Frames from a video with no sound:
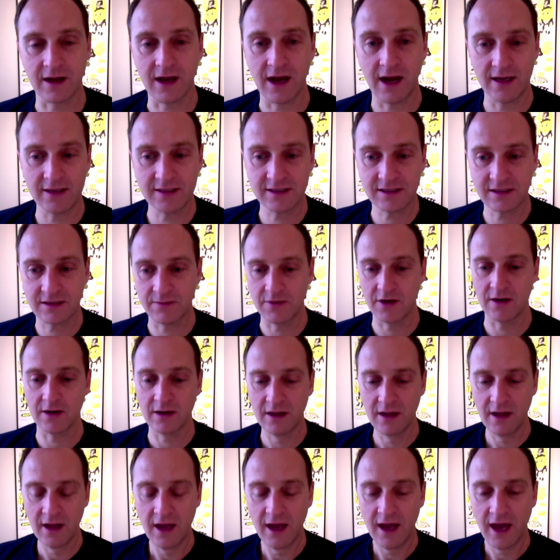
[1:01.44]
the
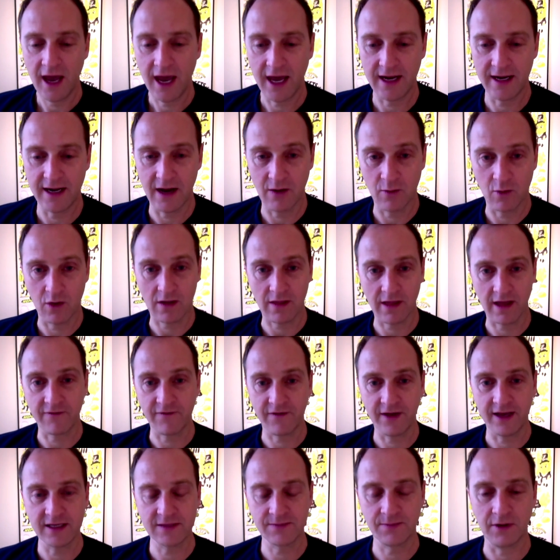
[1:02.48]
customer at a network like
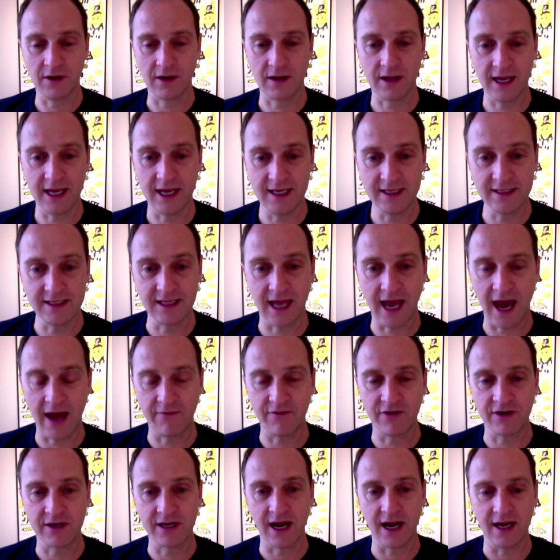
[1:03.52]
Facebook is the
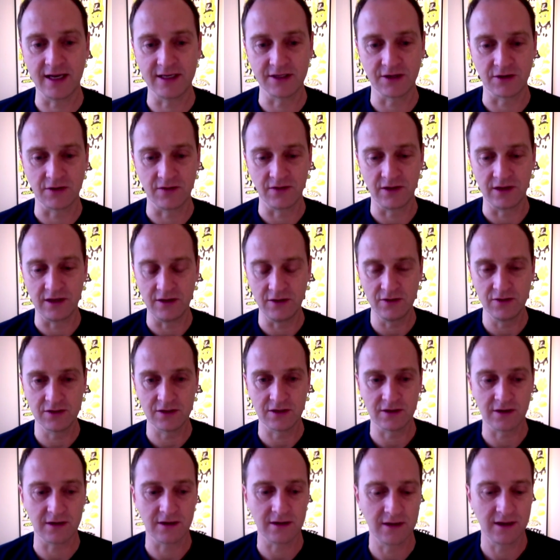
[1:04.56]
advertiser, and the
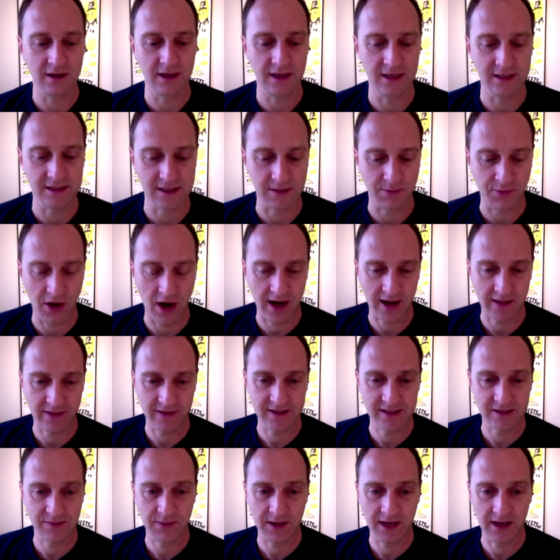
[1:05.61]
user is the product
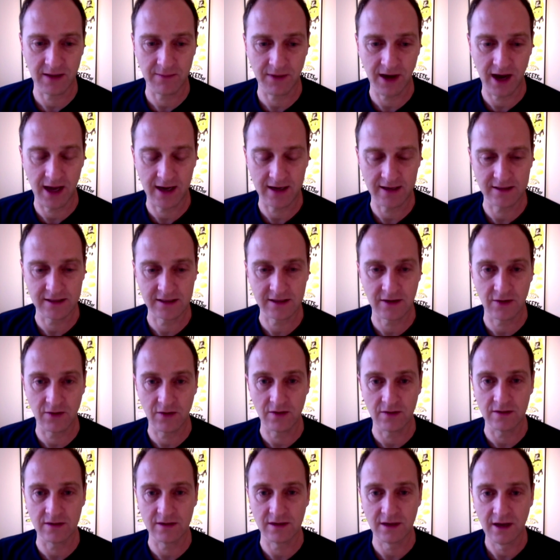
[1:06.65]
that's being bought and
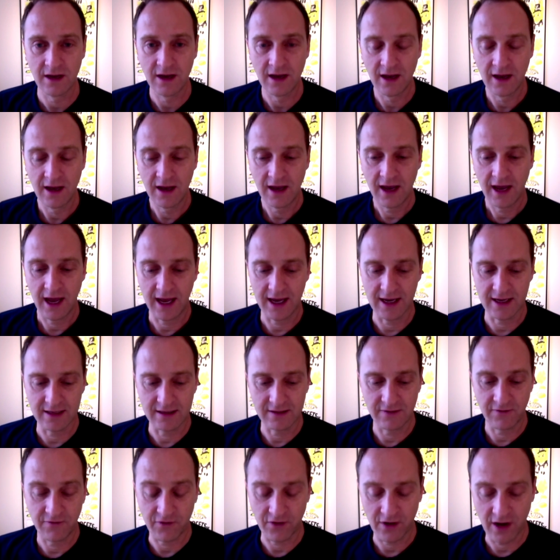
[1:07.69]
sold.
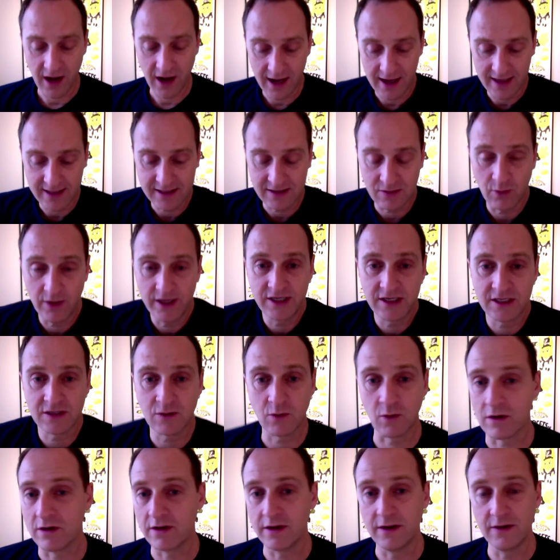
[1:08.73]
And for us, we just
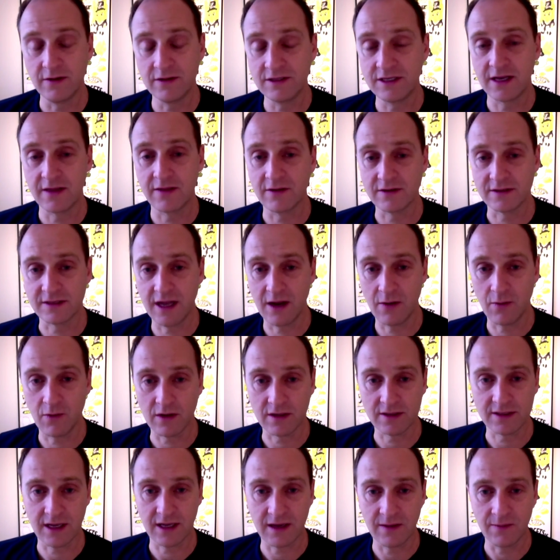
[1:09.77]
weren't using those
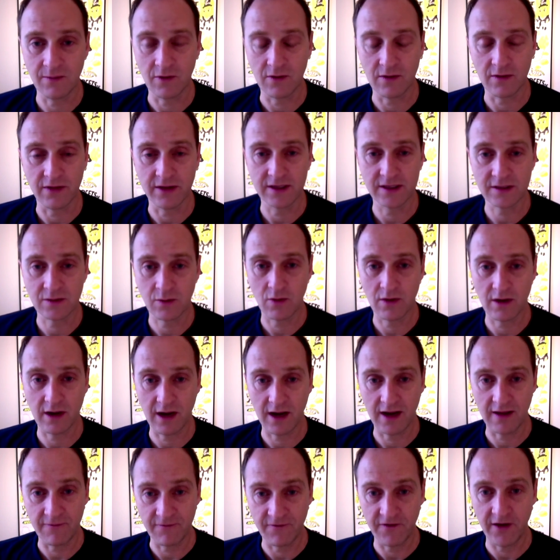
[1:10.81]
networks anymore. They just weren't
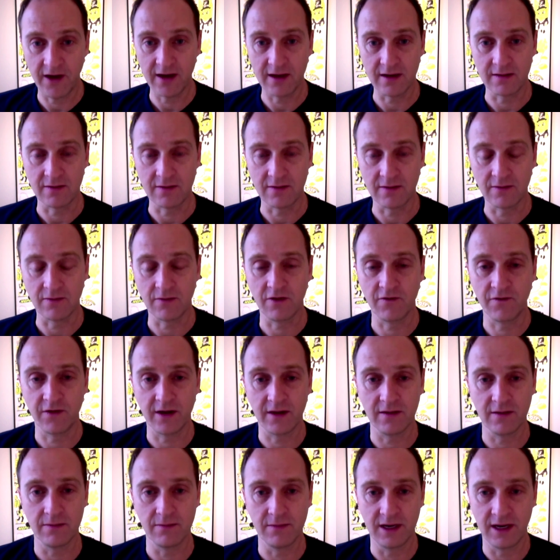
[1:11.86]
any fun. We
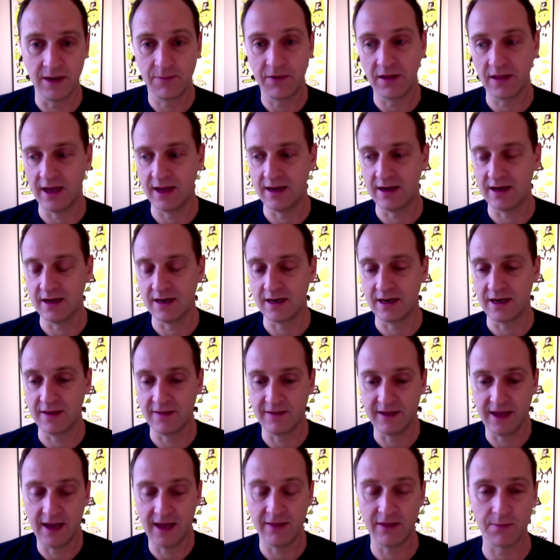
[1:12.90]
felt manipulated, and
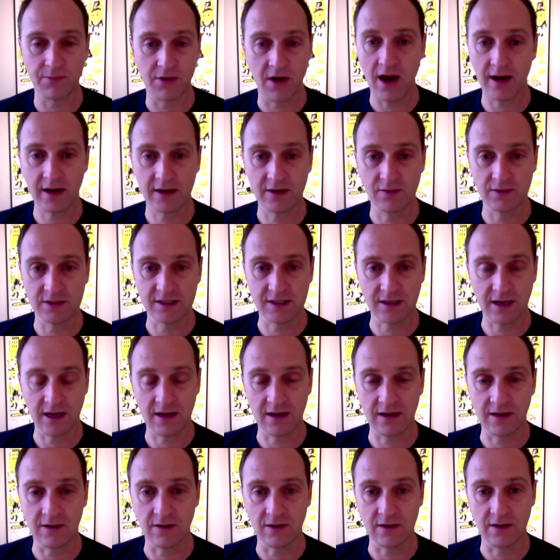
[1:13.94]
in the end, the product wasn't
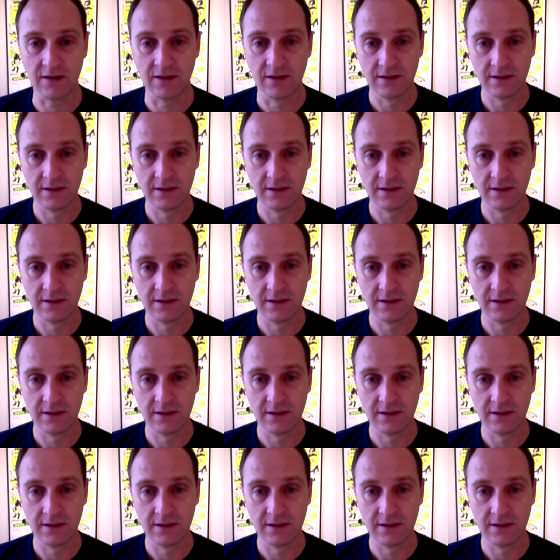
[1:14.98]
any good.